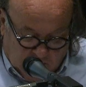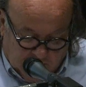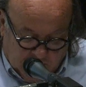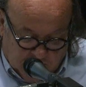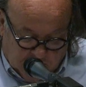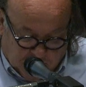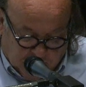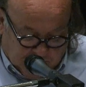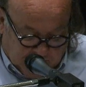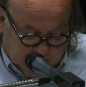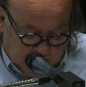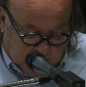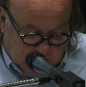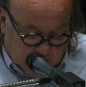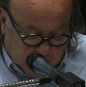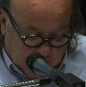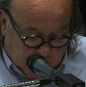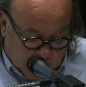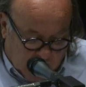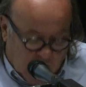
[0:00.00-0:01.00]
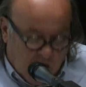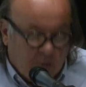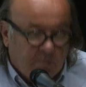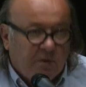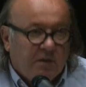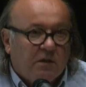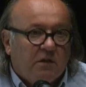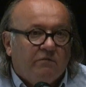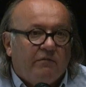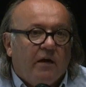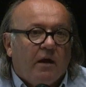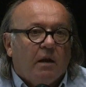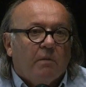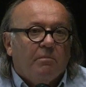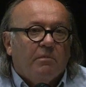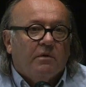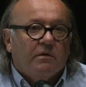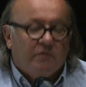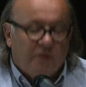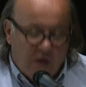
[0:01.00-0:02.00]
this particular time in the
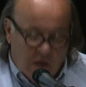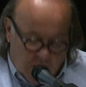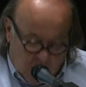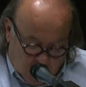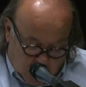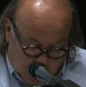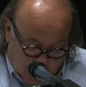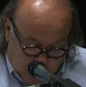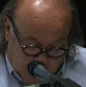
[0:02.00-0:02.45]
development of the nation.